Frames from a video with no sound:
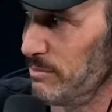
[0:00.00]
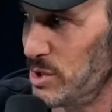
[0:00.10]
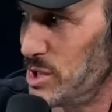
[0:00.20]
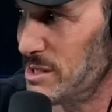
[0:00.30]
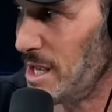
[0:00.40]

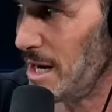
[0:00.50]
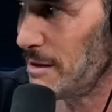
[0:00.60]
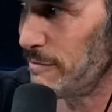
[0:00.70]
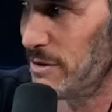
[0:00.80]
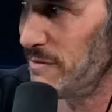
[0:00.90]
She's getting a
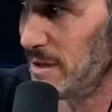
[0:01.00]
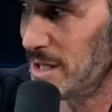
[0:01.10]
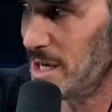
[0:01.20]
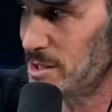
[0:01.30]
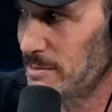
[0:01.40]
free
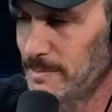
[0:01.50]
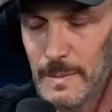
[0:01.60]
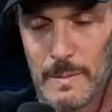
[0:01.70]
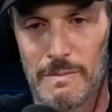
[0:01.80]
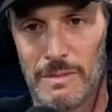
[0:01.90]
vacation.
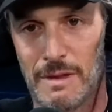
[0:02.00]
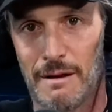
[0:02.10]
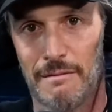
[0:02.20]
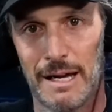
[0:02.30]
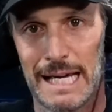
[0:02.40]

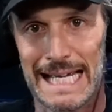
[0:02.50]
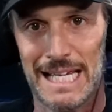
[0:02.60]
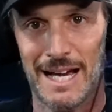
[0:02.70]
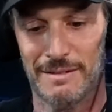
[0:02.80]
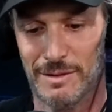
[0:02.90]

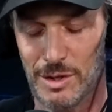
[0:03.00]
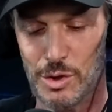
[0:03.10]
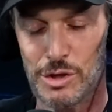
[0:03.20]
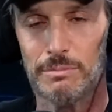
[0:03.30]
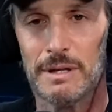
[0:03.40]
Yeah, you
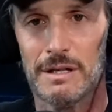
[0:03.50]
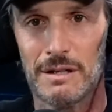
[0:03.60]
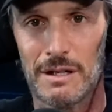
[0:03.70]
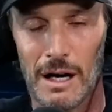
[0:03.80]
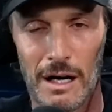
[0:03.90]
should be
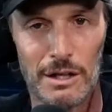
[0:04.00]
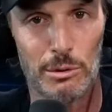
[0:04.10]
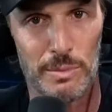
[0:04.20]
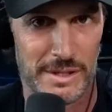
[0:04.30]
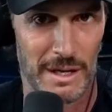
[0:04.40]

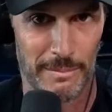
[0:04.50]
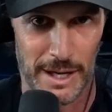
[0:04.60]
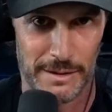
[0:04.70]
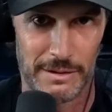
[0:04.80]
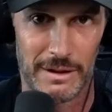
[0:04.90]
100%
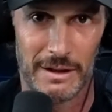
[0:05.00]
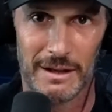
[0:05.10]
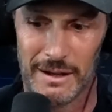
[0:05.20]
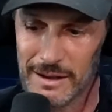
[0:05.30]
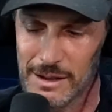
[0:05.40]
bothered.
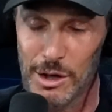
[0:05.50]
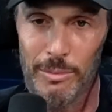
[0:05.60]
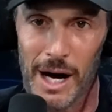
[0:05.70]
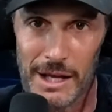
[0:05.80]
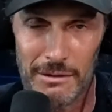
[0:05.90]
You're
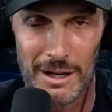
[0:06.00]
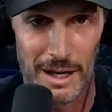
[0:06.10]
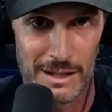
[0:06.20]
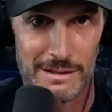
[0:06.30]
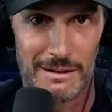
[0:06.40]
bothering
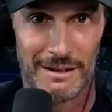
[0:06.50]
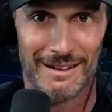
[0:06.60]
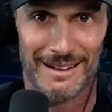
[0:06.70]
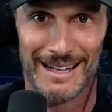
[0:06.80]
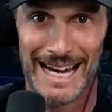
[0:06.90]
us.
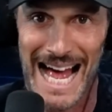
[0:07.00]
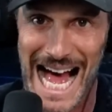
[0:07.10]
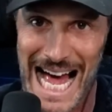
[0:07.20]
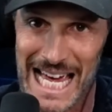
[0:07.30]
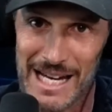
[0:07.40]

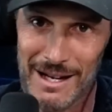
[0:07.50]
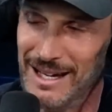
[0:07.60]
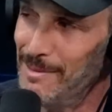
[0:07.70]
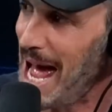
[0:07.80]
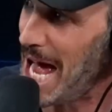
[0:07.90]
I
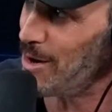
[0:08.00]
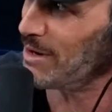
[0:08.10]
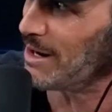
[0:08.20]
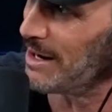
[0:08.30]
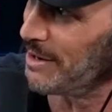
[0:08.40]
am out
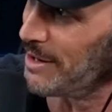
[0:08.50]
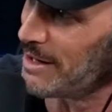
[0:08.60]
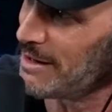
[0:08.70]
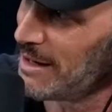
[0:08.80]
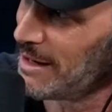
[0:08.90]
on
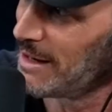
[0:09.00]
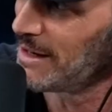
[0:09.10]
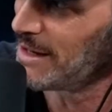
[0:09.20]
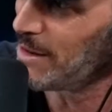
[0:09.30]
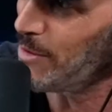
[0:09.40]
her.
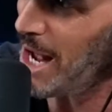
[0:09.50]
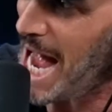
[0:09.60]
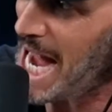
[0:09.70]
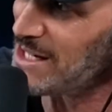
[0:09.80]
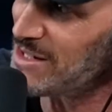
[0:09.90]
I